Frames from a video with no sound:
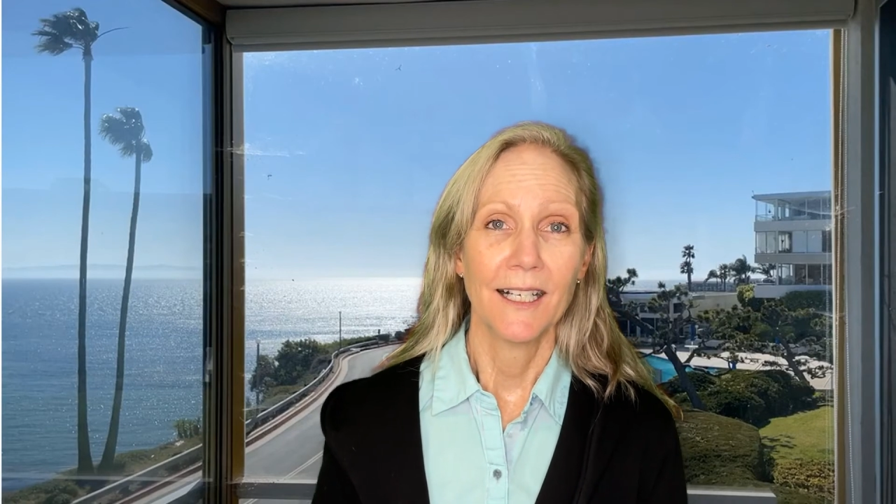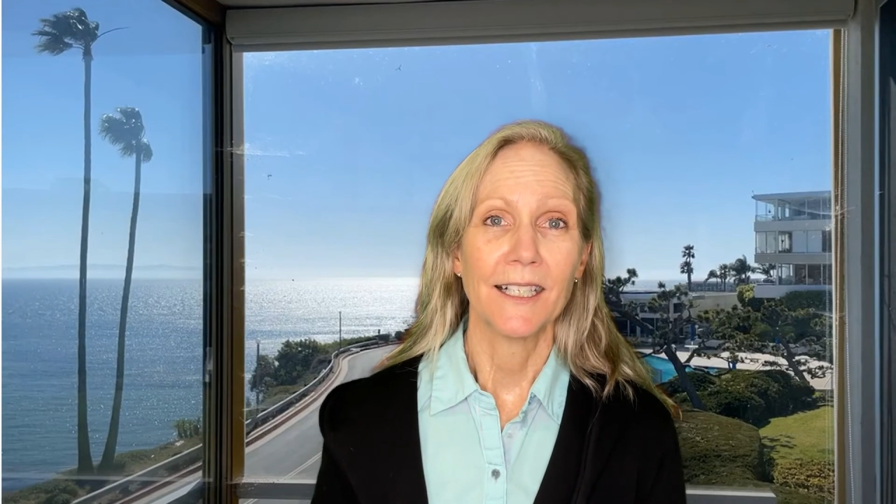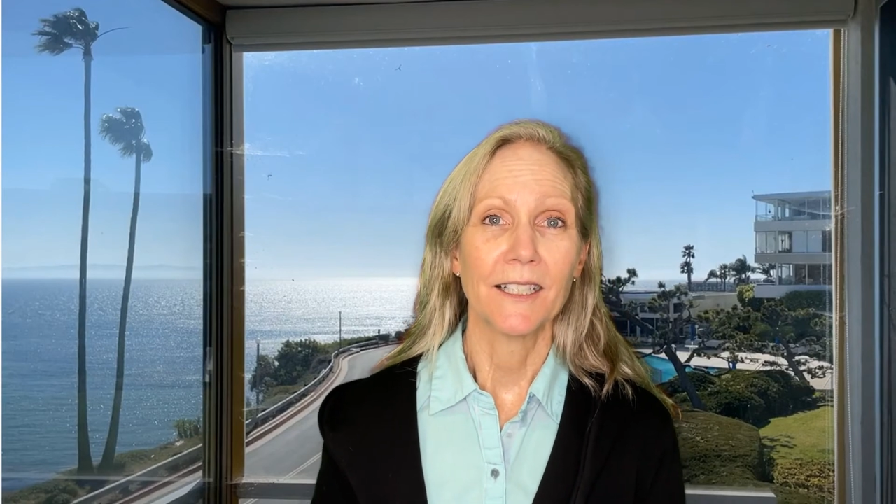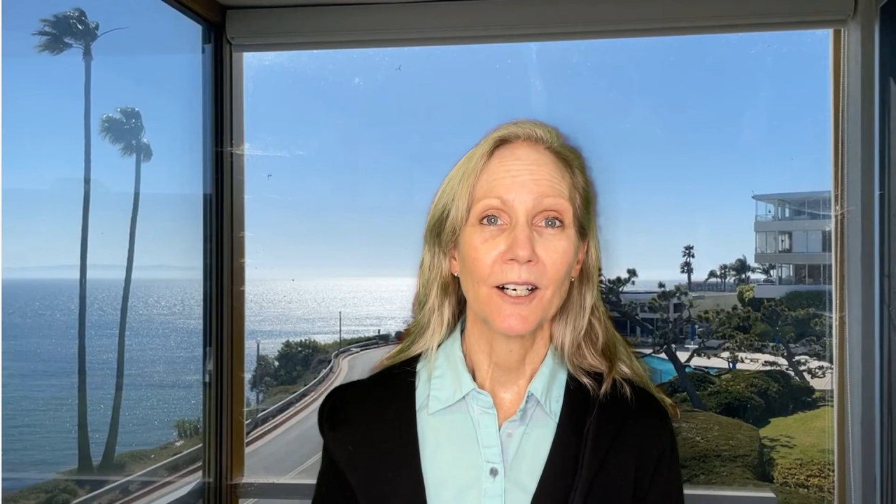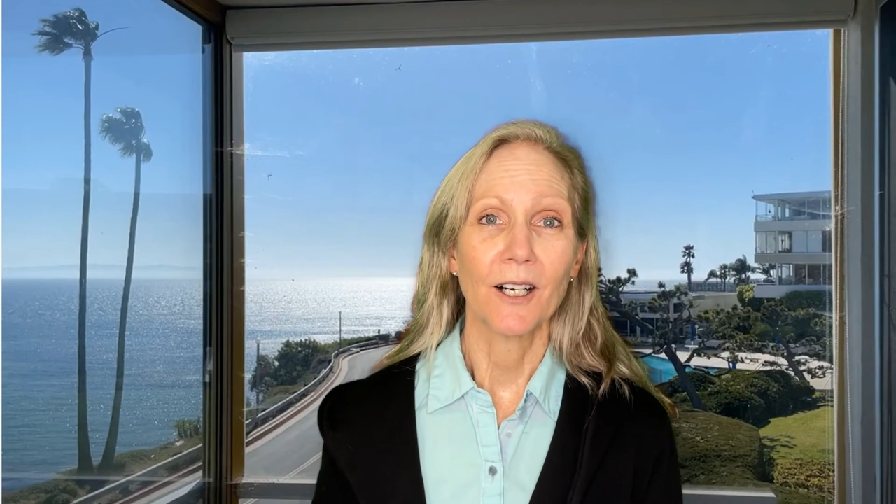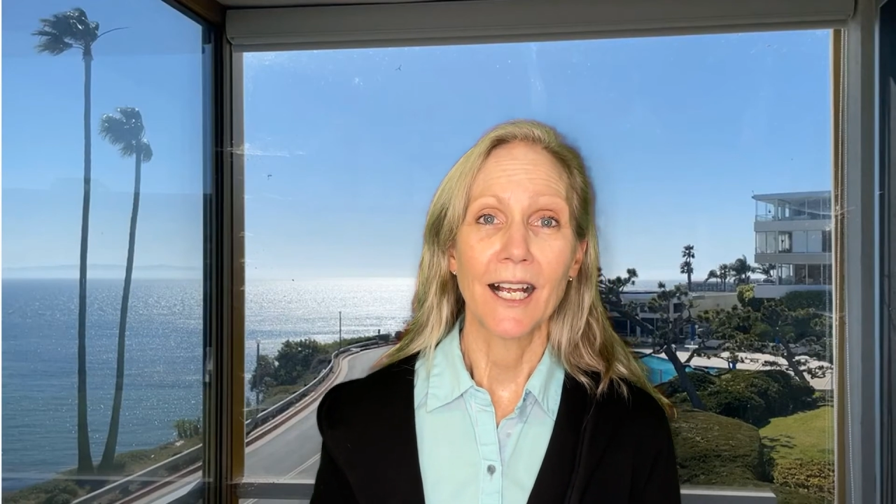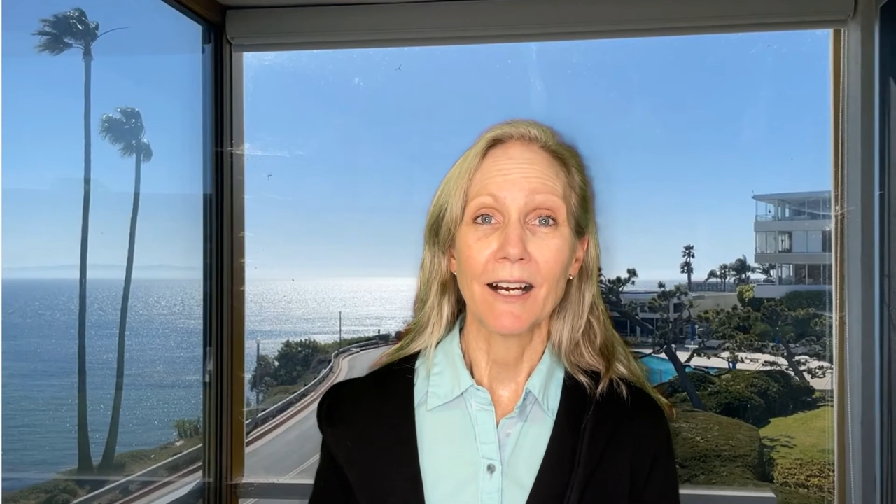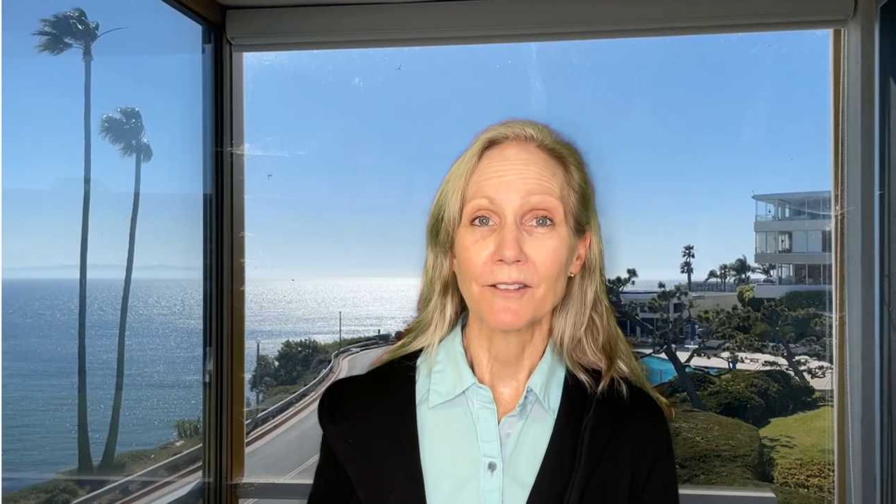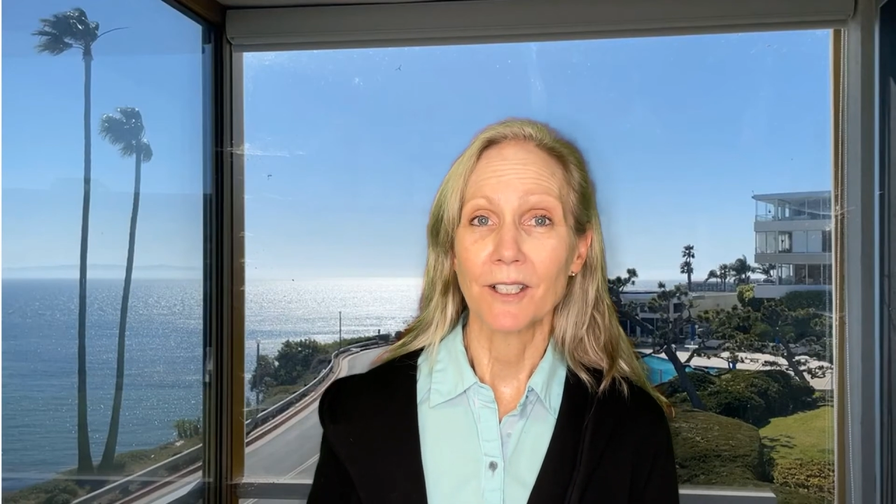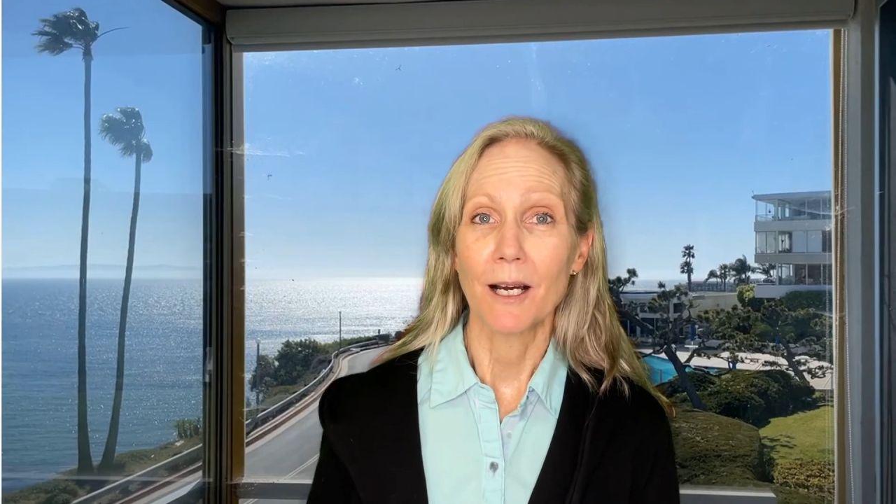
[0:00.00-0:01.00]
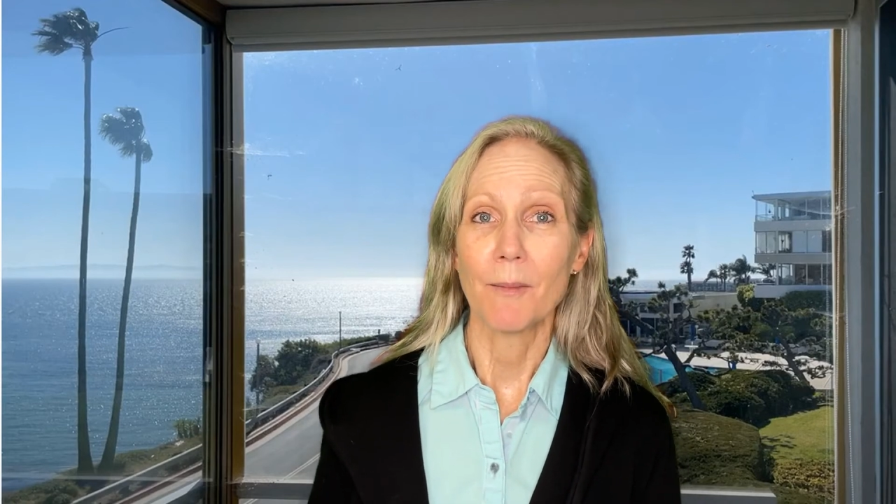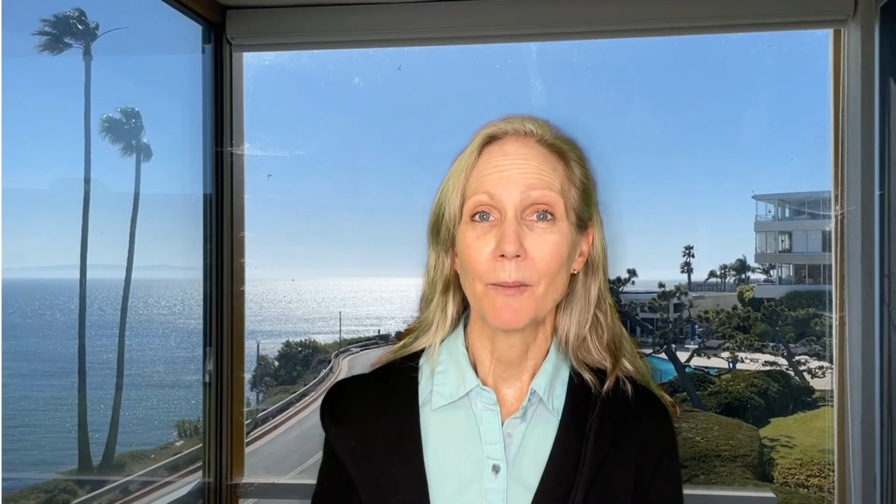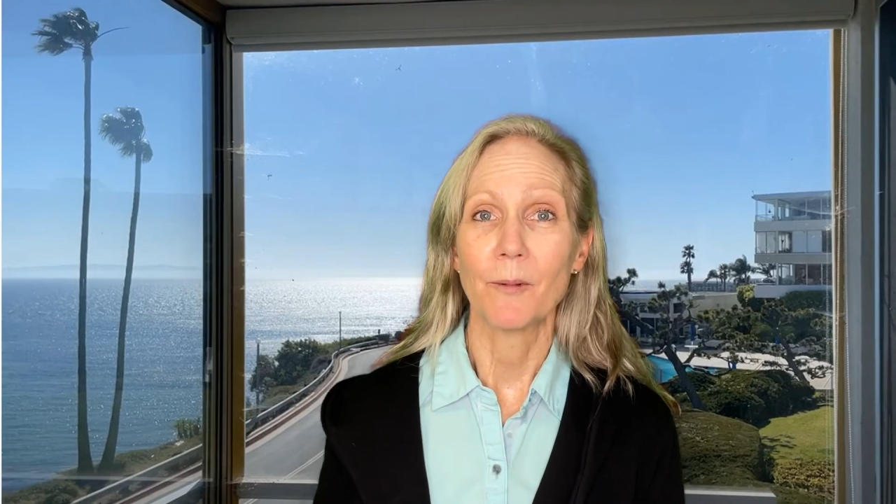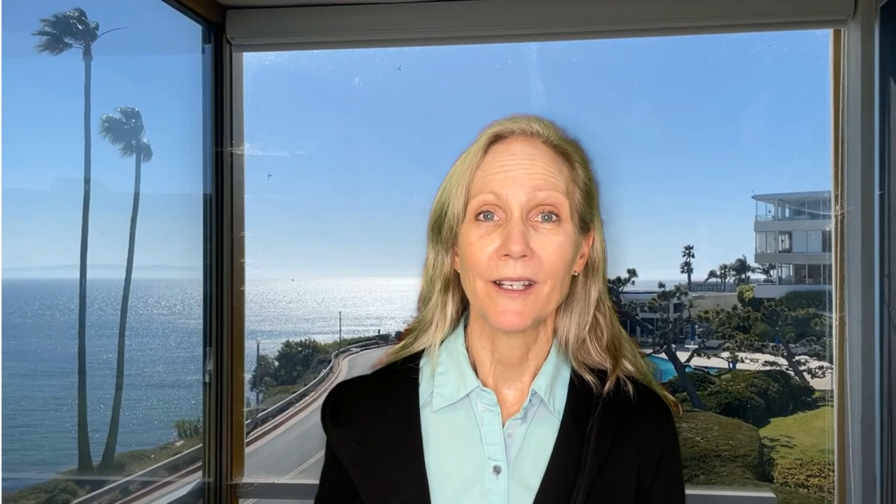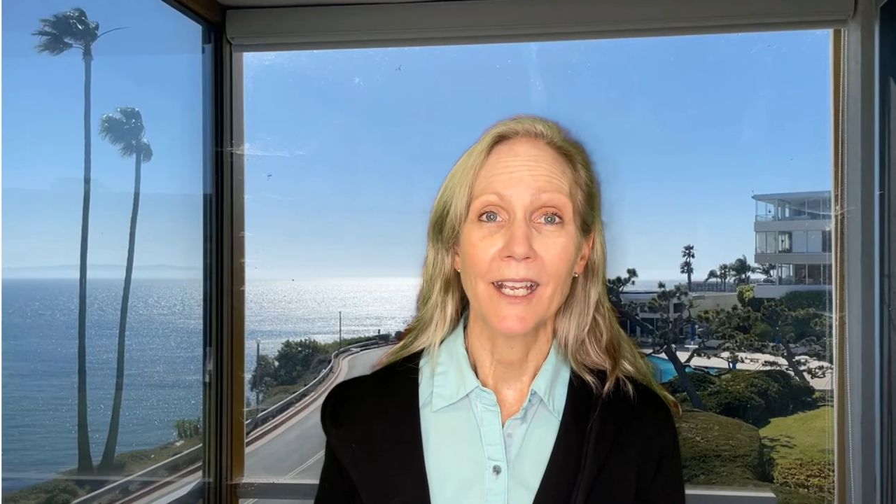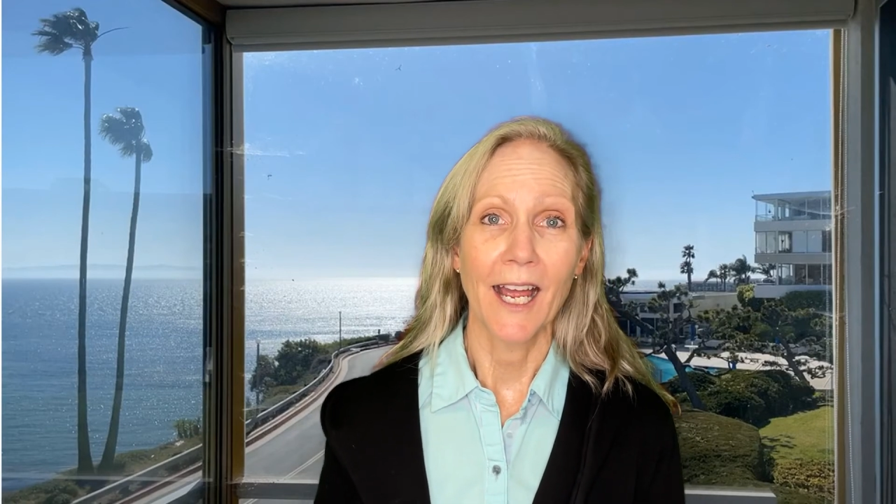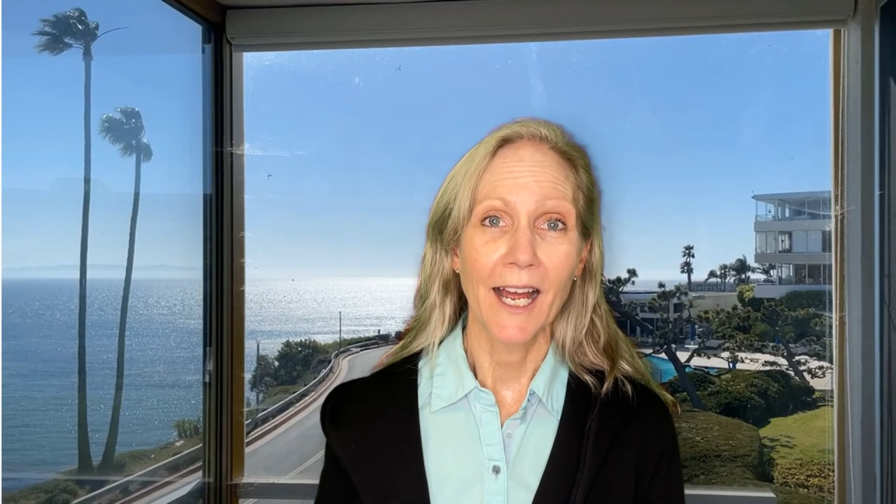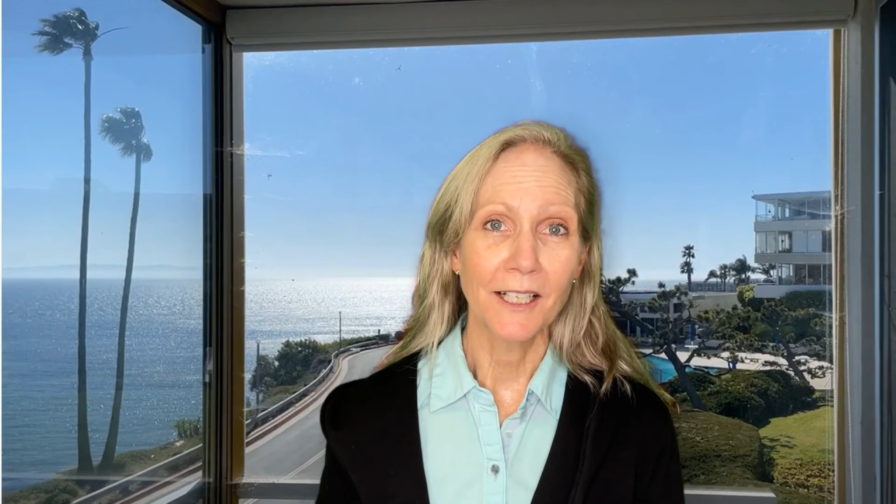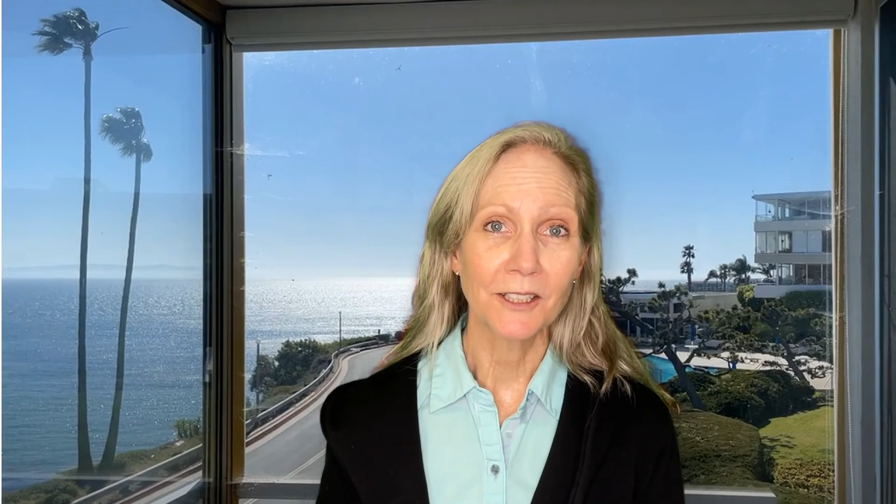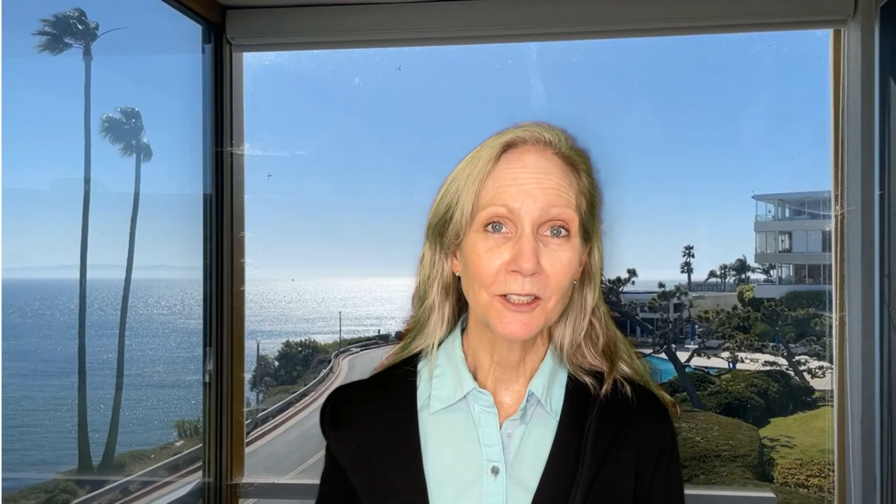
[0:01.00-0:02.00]
that they're going to have to come up with
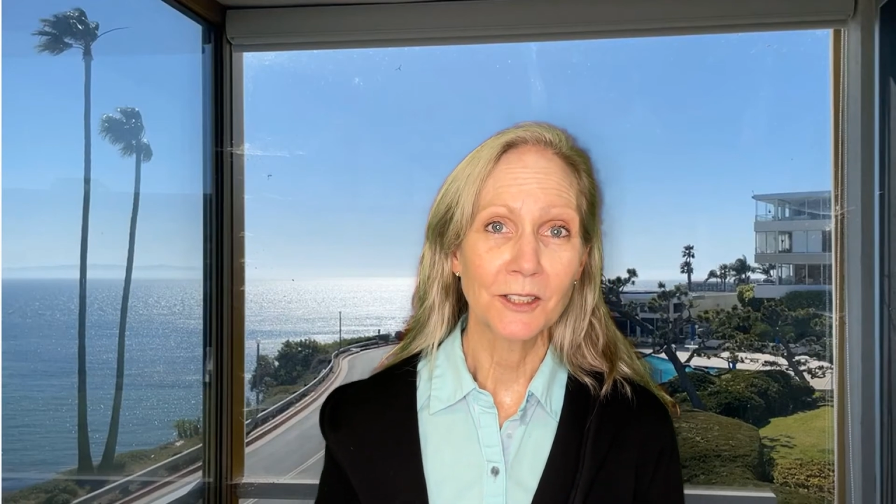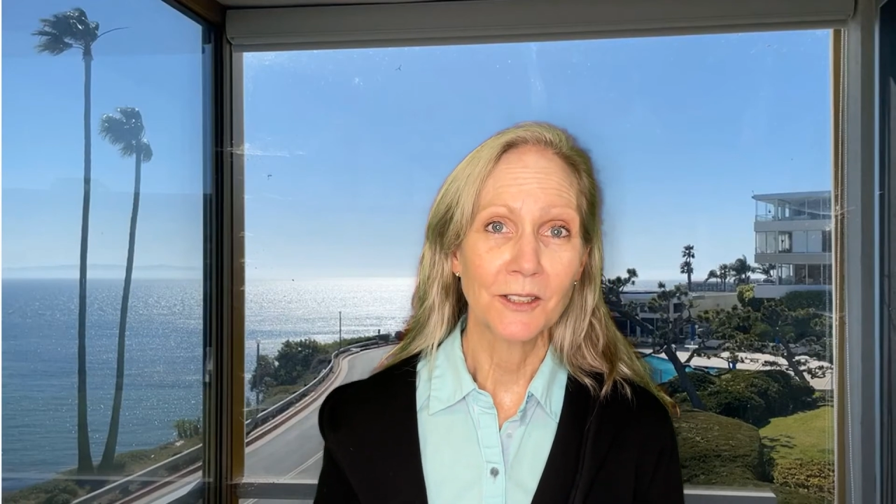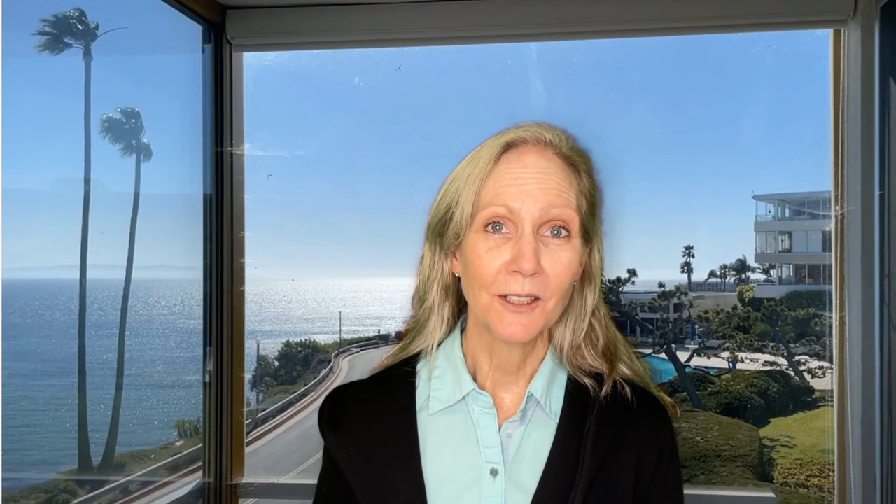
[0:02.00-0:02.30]
cash